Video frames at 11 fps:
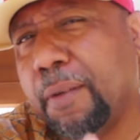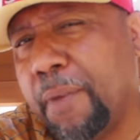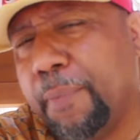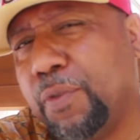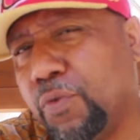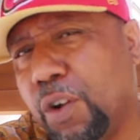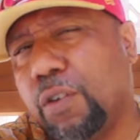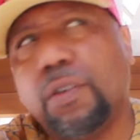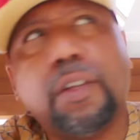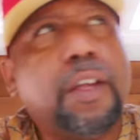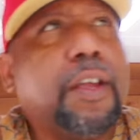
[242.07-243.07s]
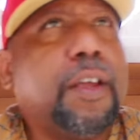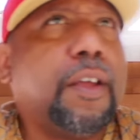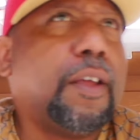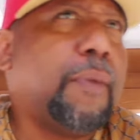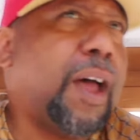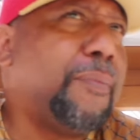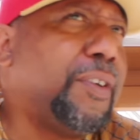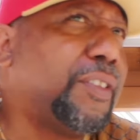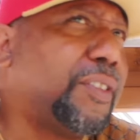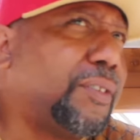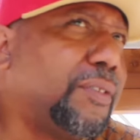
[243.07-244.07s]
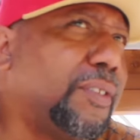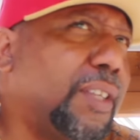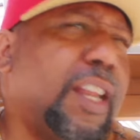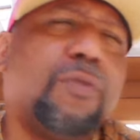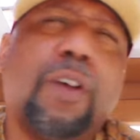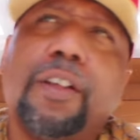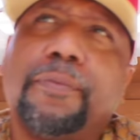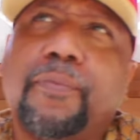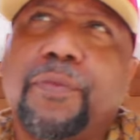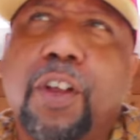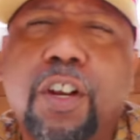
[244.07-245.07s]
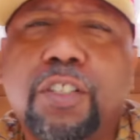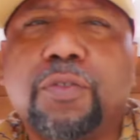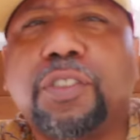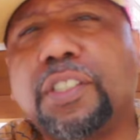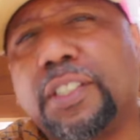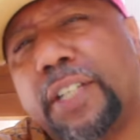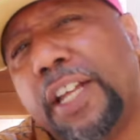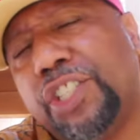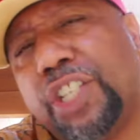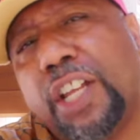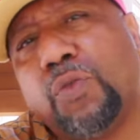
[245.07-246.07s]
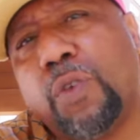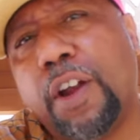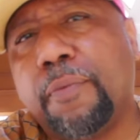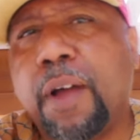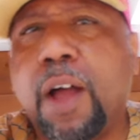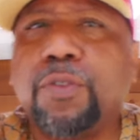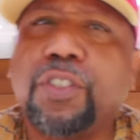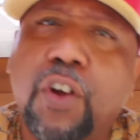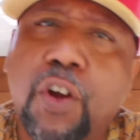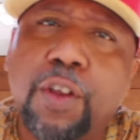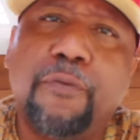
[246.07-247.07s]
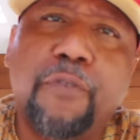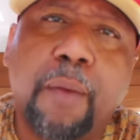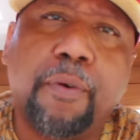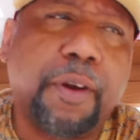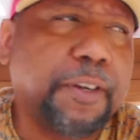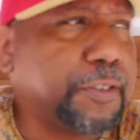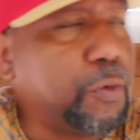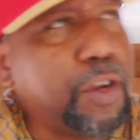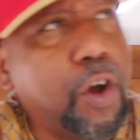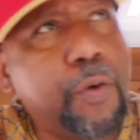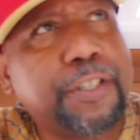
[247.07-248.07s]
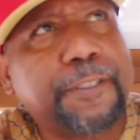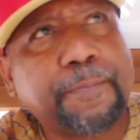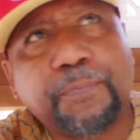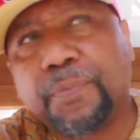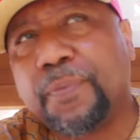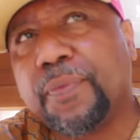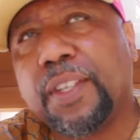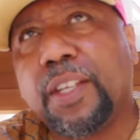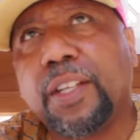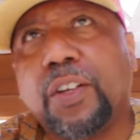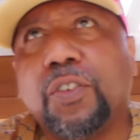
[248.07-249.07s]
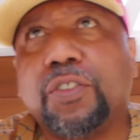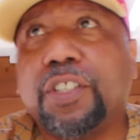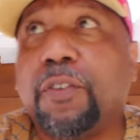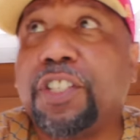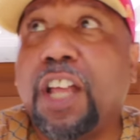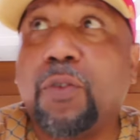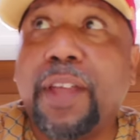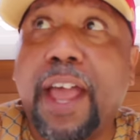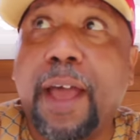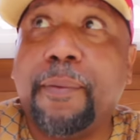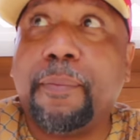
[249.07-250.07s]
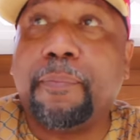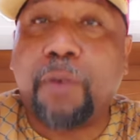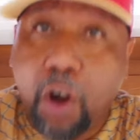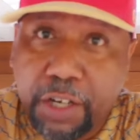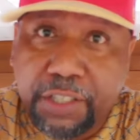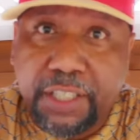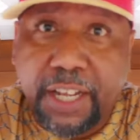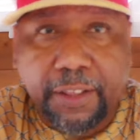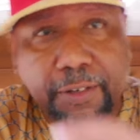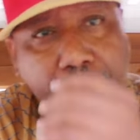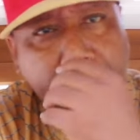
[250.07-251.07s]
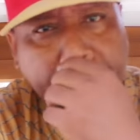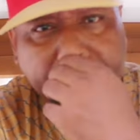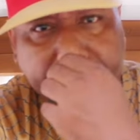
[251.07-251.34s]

I might be wrong. It might have been the... Anyway. Hers was late January, mine was early February. So we always, several times we had parties together, right?